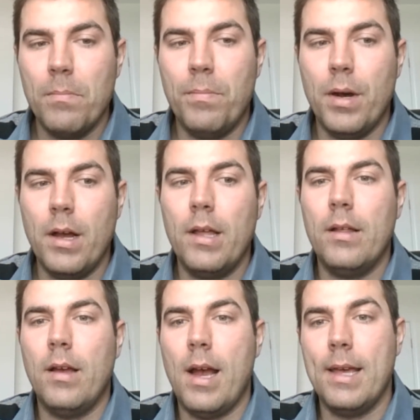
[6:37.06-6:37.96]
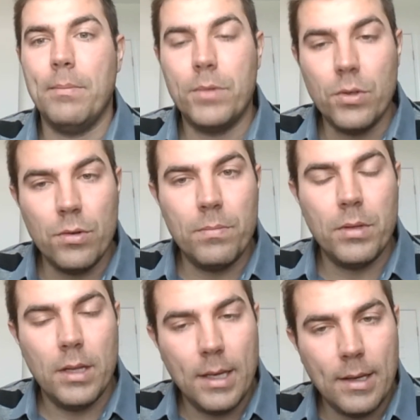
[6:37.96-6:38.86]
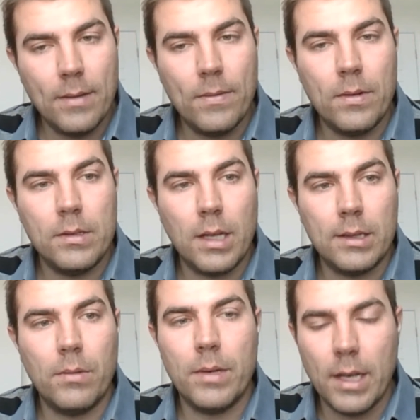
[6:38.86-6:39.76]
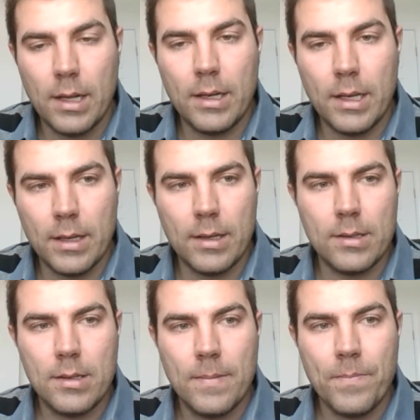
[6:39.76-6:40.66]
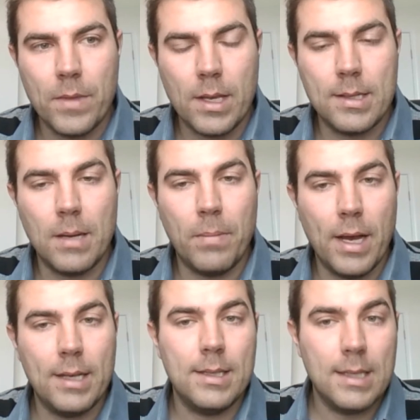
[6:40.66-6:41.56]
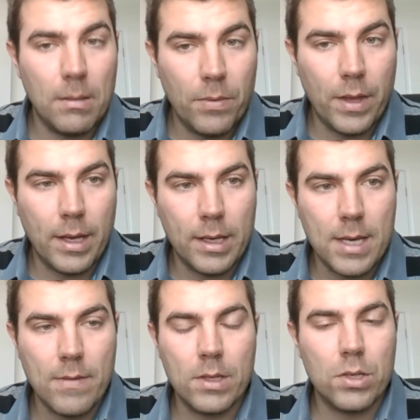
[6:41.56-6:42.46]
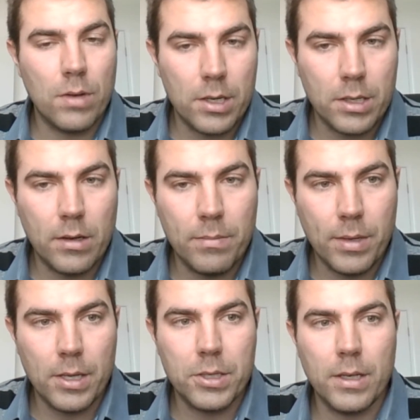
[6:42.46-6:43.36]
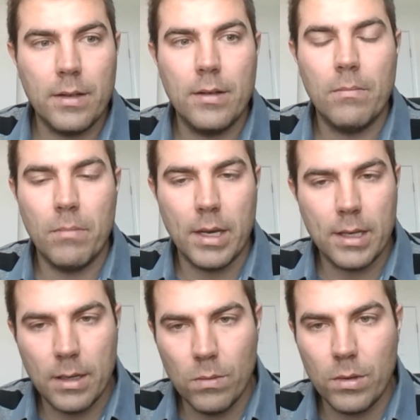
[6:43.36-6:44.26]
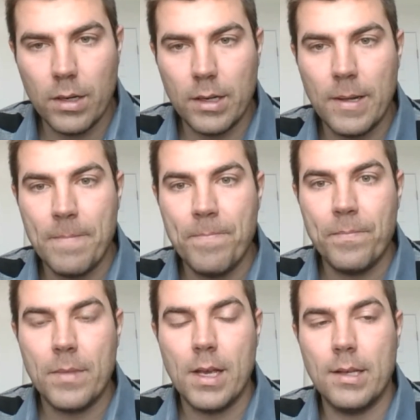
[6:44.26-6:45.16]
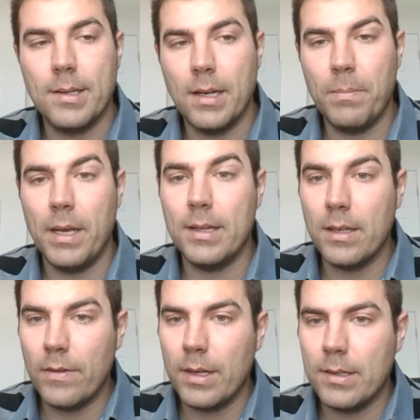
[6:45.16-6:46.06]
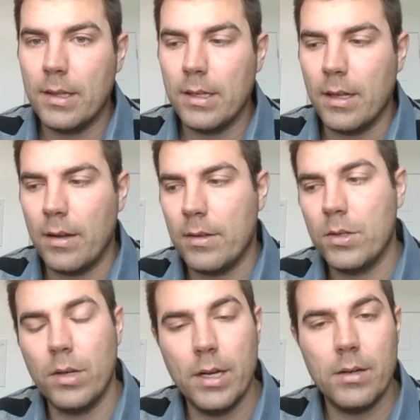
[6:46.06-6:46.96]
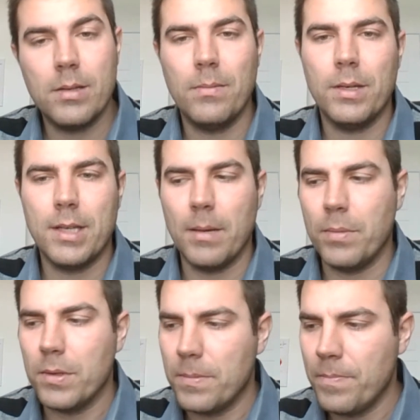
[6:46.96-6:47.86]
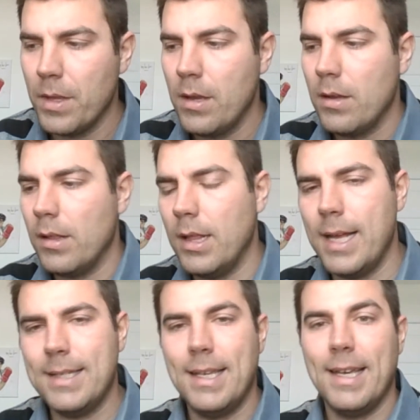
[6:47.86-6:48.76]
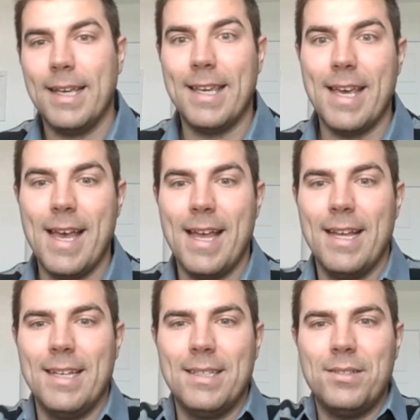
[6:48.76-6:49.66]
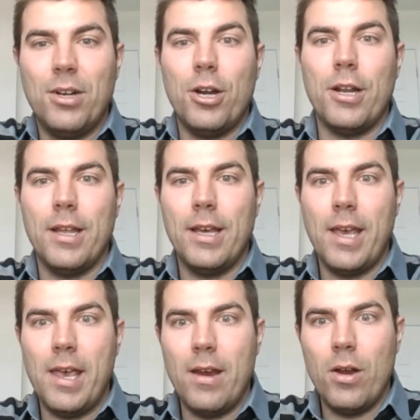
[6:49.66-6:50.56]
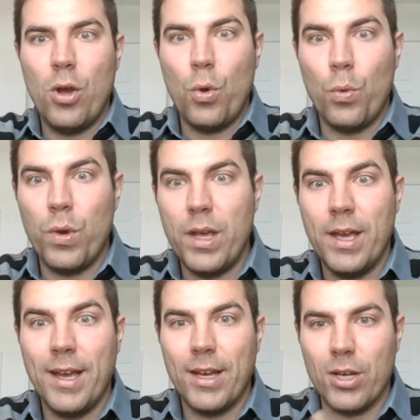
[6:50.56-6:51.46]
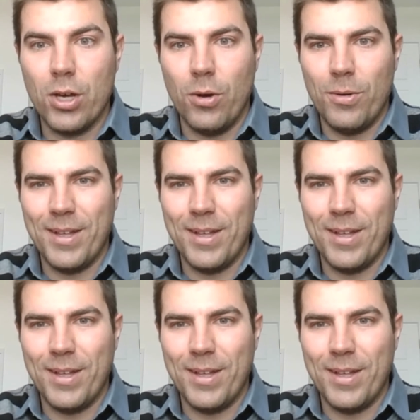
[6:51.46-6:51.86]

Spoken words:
But I do believe that the reality is that buying something, even stretching your budget, making it work, is going to pay dividends in the end. So here are some examples. Let's get started. Here we go.